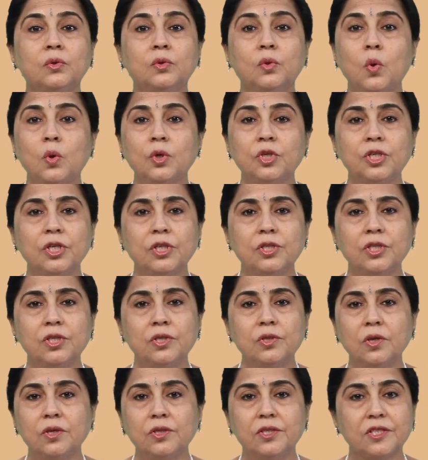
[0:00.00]
Though she
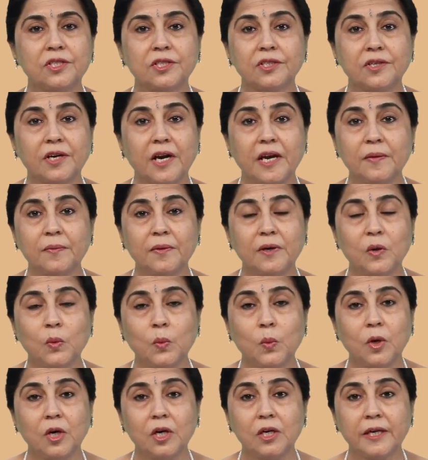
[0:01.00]
did not describe her
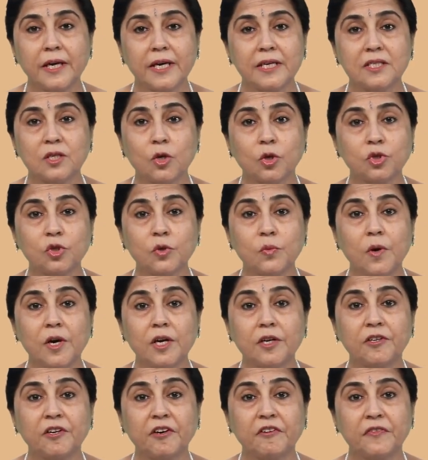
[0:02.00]
work as
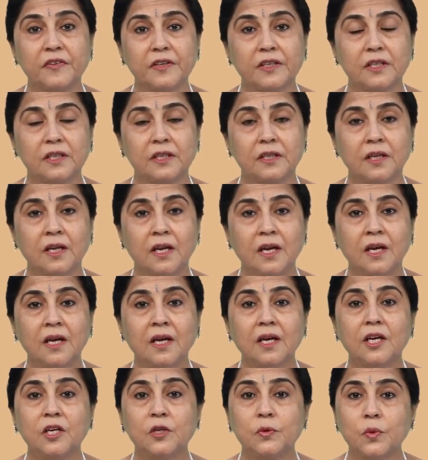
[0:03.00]
autobiographical,
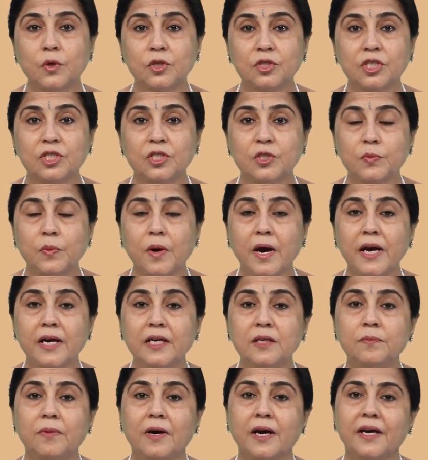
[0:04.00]
it was
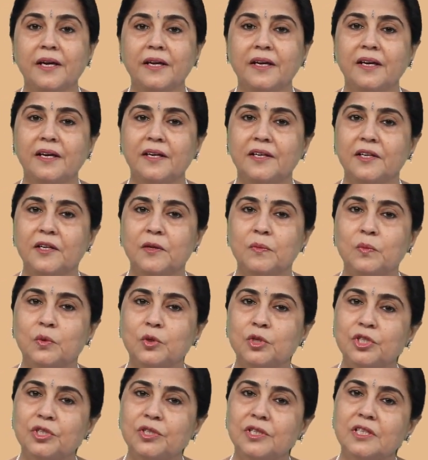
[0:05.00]
inspired by her
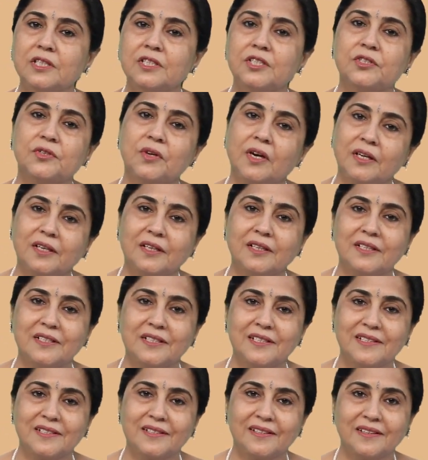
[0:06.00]
emotional
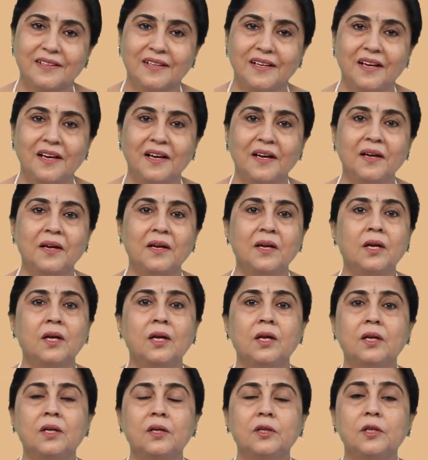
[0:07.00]
struggles.
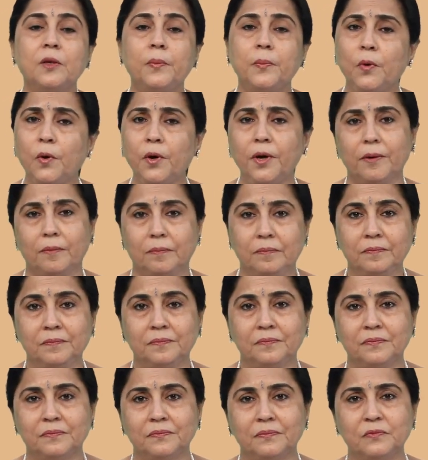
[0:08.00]
The poem,
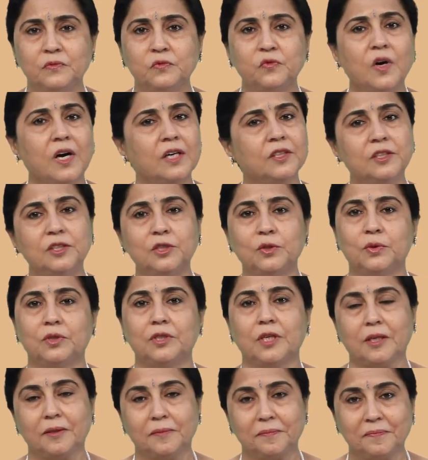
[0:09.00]
Father to
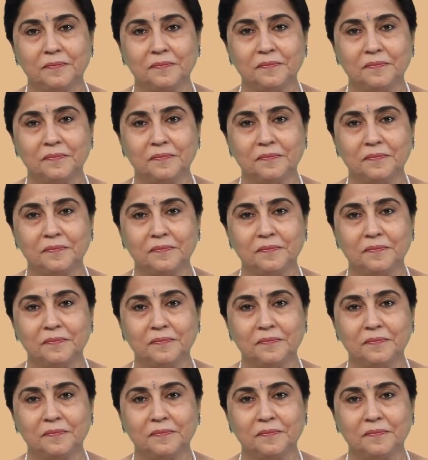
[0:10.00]
Son,